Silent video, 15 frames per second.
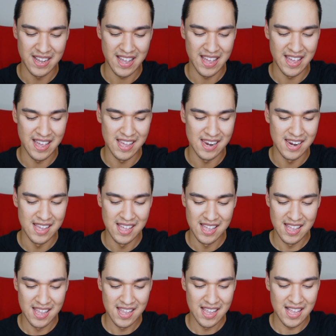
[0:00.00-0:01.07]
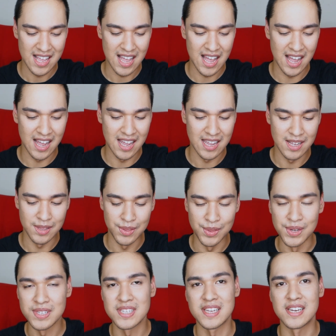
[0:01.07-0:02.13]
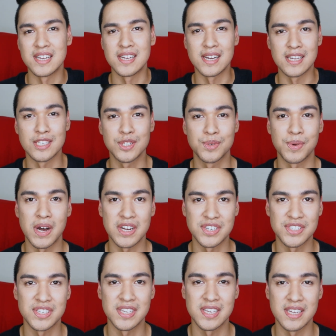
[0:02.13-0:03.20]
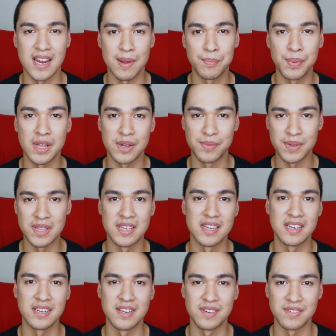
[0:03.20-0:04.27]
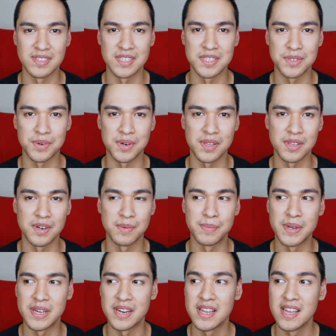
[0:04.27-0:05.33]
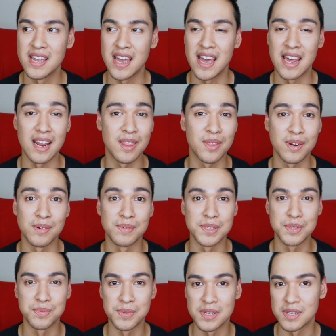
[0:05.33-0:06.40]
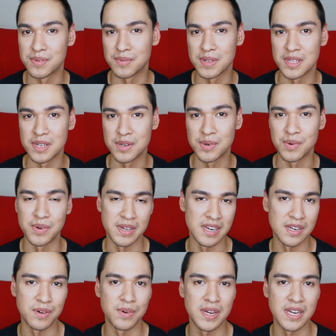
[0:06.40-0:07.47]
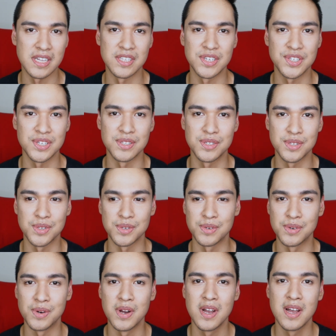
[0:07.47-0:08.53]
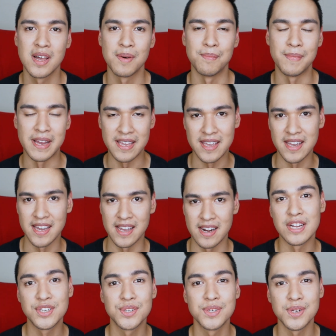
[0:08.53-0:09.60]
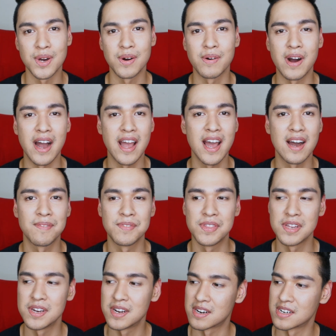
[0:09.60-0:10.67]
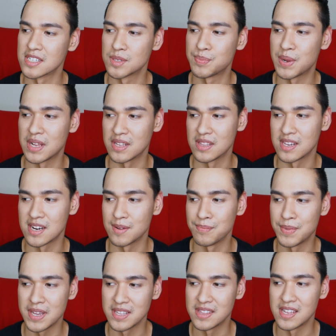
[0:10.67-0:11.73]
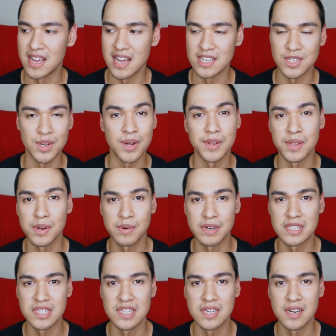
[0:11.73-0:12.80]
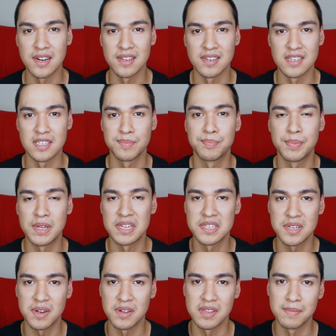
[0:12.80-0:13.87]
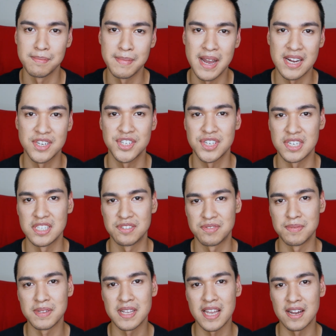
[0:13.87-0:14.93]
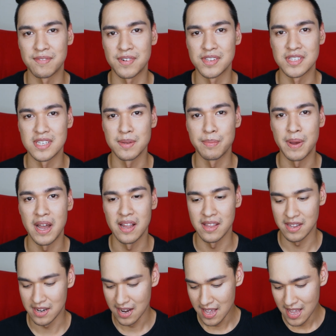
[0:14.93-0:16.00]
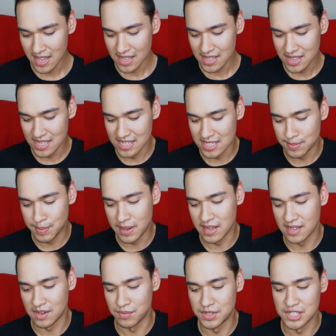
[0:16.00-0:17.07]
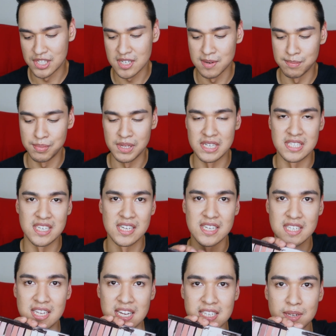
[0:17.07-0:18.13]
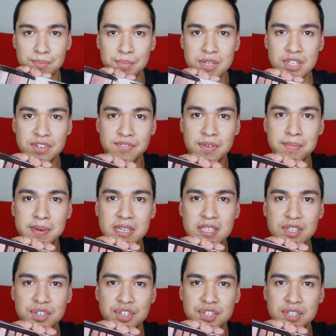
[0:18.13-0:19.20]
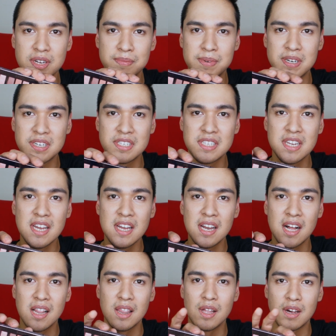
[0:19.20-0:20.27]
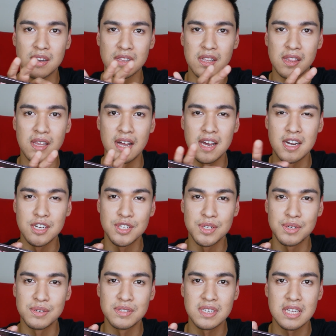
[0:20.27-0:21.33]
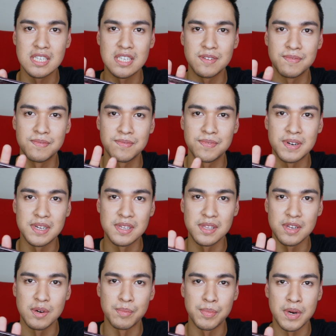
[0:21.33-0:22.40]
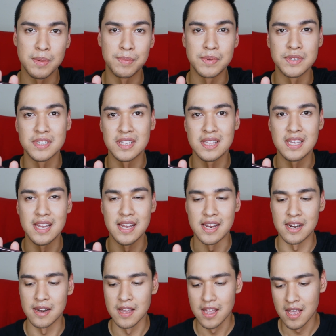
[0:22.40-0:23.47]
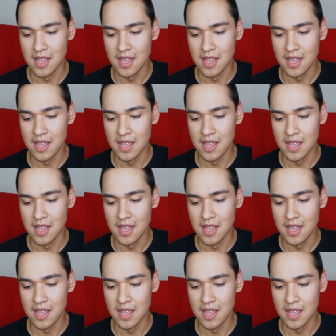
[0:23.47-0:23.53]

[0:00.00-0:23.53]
and I looked at it, I swatched it, I played with it, in the store a little bit, and I thought it was really, really cool and a great addition to my kit. As you know, I have the NARS palette that I made that has all the crazy colors, plus all the matte shades from the Kat Von D palette. This palette just completes it because it has a bunch of amazing shimmers, a lot of the lighter tones, and some fun little purples at the end.